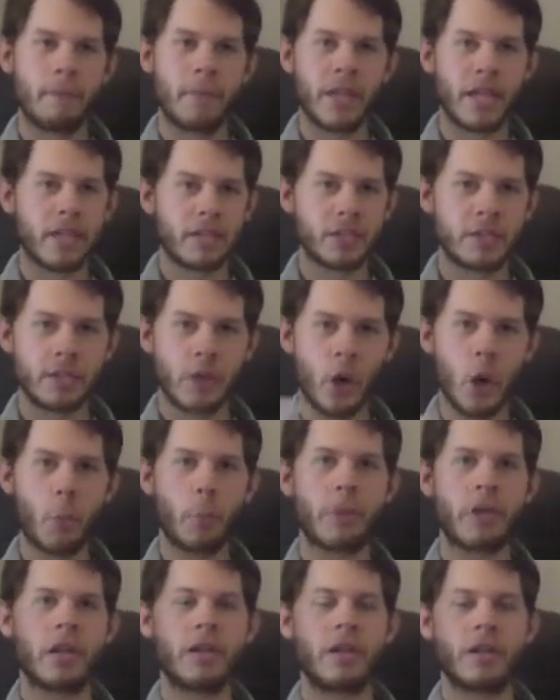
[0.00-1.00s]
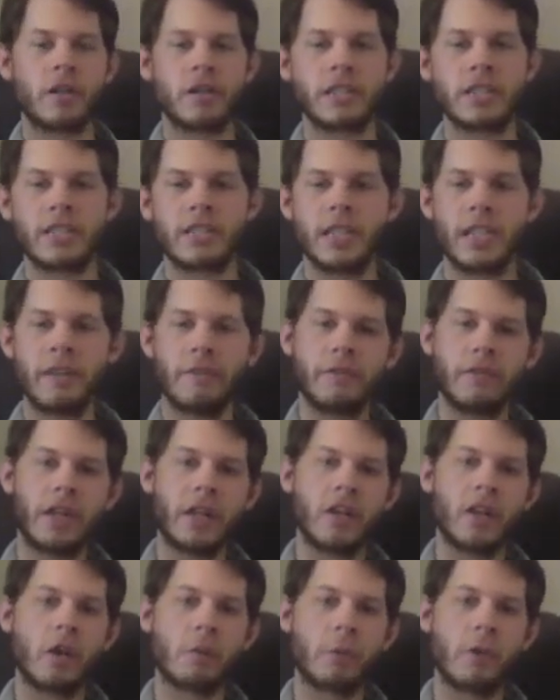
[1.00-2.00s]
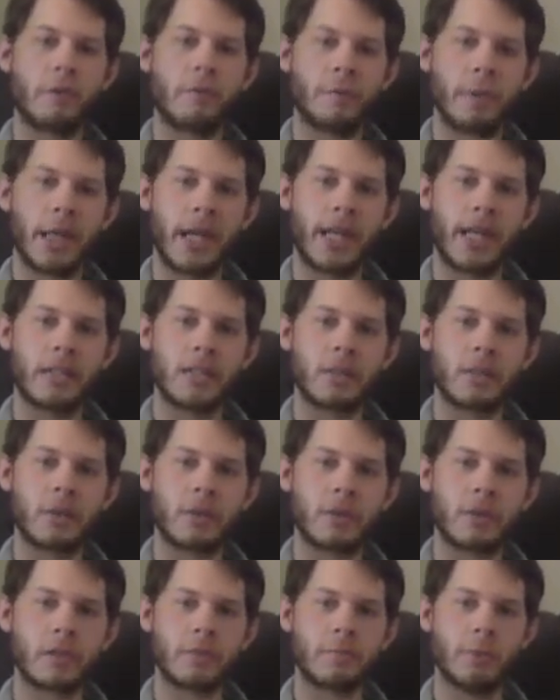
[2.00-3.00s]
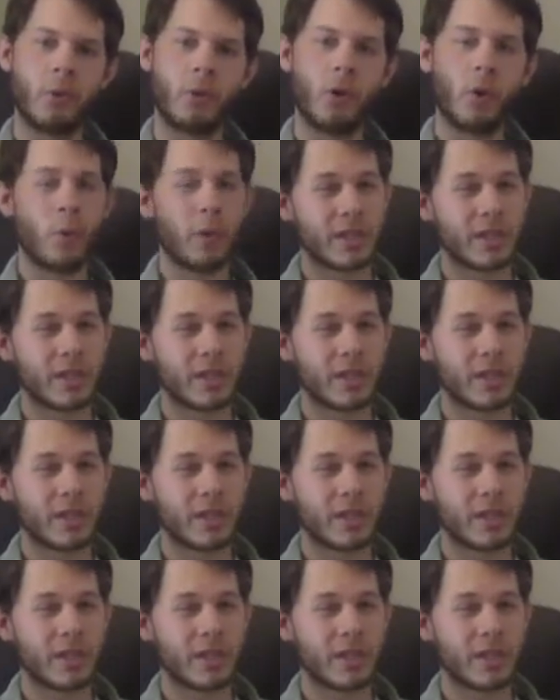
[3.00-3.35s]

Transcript: and it's just open, and there's these infinite number of planets to explore,